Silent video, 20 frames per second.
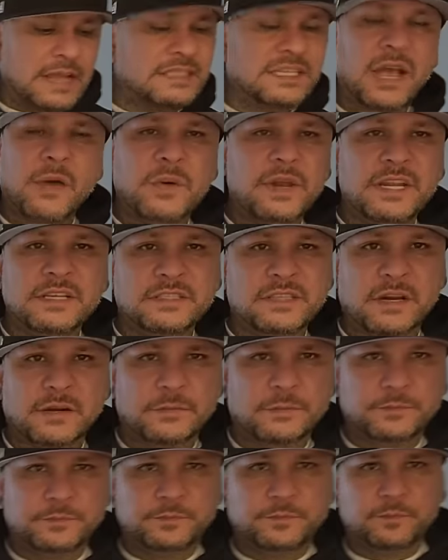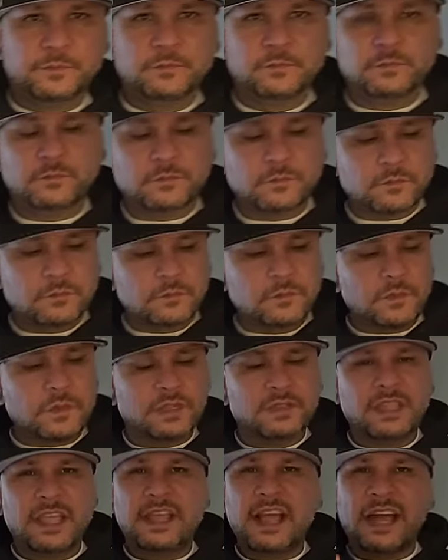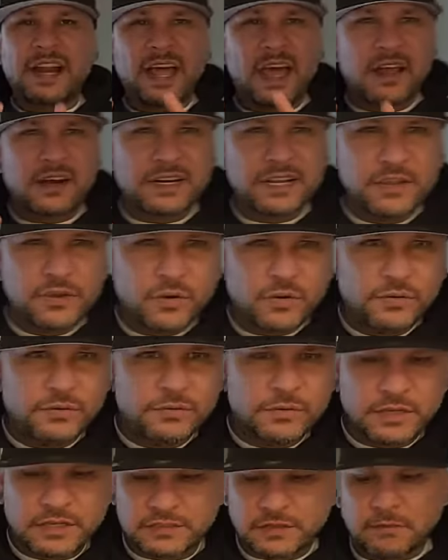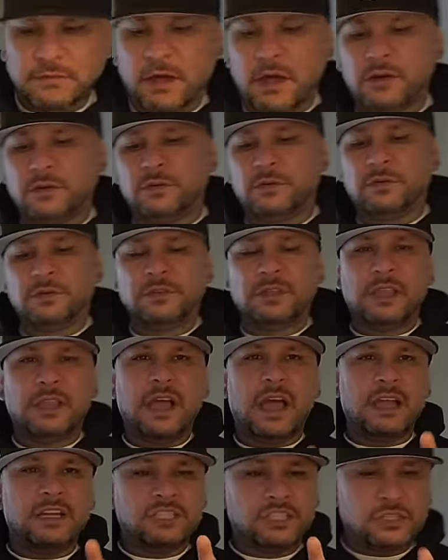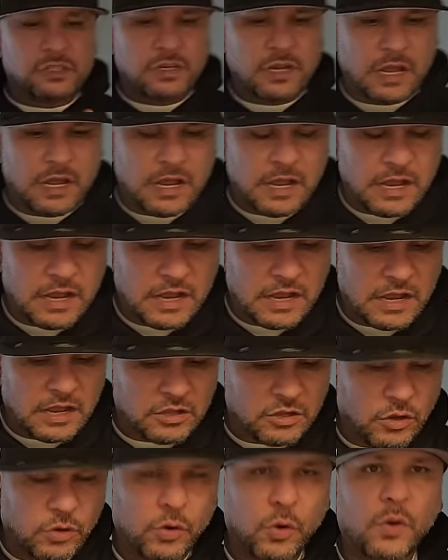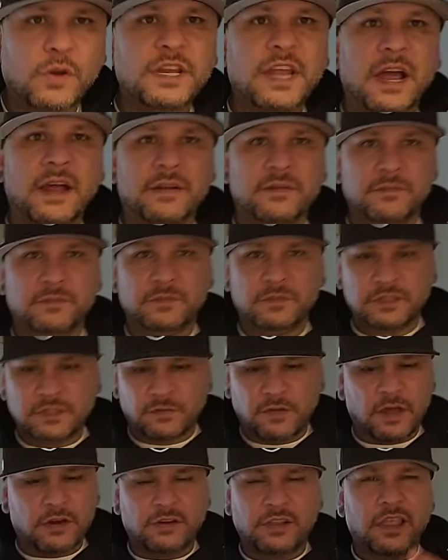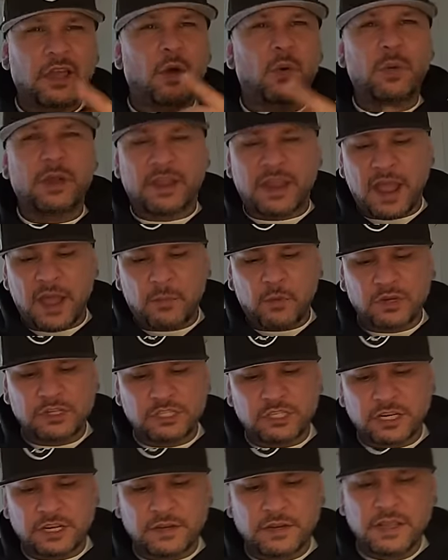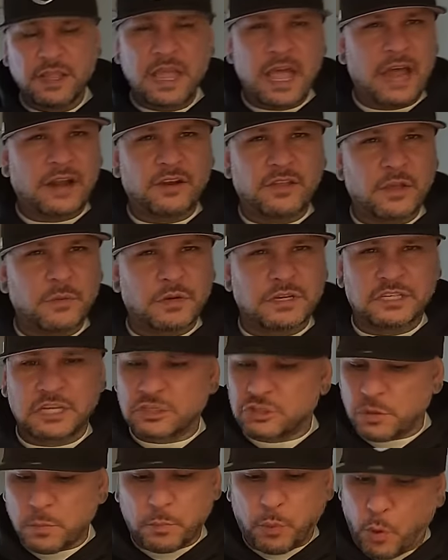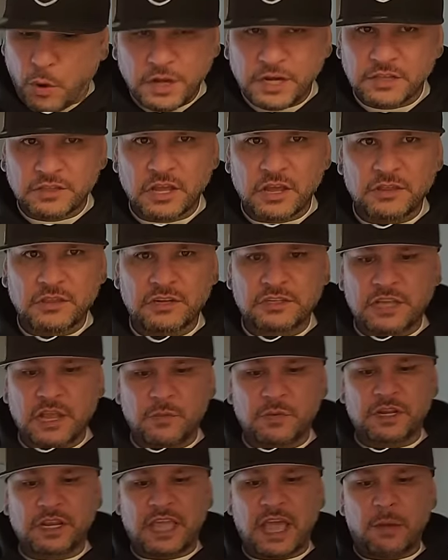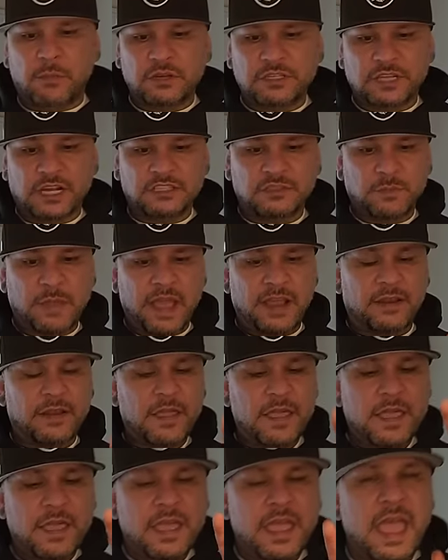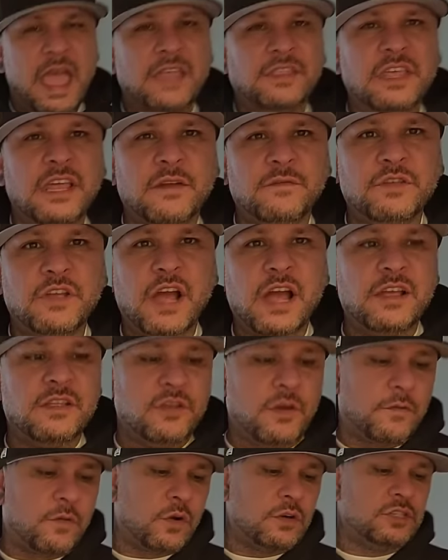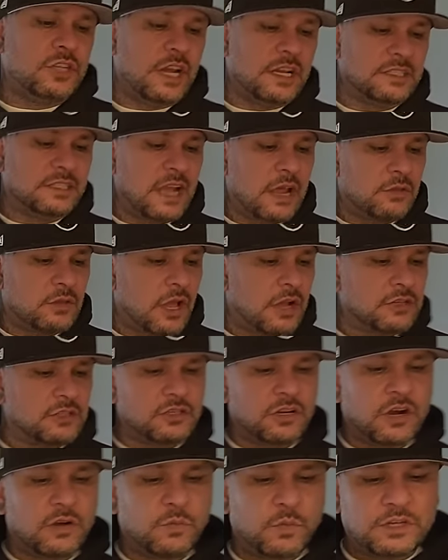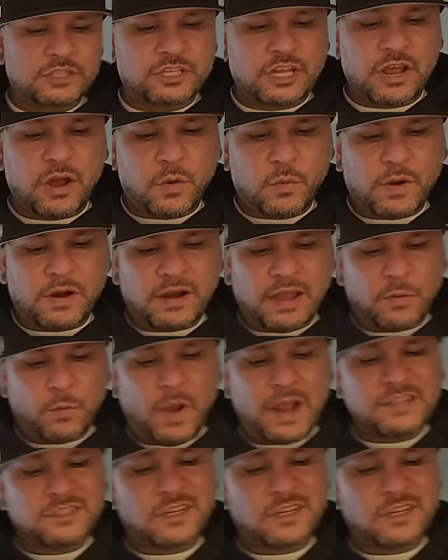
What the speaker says: how it is there. They got a Rio, is a barrio. They got a Colonia, it's a barrio. They all wear cowboy shit. I know they were disappointed the other day when the Cowboys got smacked. And then you got South Oxnard, which they all wear like White